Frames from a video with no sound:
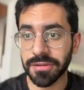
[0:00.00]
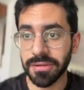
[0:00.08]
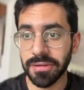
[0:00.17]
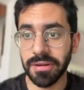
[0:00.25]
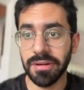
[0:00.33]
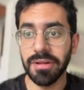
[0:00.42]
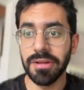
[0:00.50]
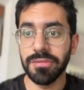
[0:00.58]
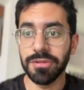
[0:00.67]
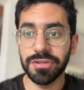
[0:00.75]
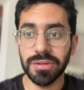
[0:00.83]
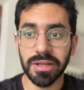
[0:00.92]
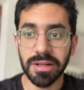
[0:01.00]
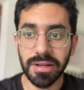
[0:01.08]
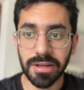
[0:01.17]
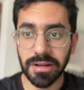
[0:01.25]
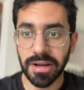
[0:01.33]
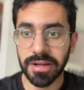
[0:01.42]
call, which you can
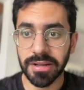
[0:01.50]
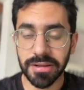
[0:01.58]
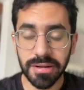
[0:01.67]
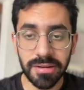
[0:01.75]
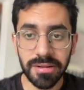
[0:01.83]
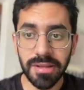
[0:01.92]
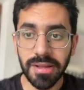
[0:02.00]
click right here,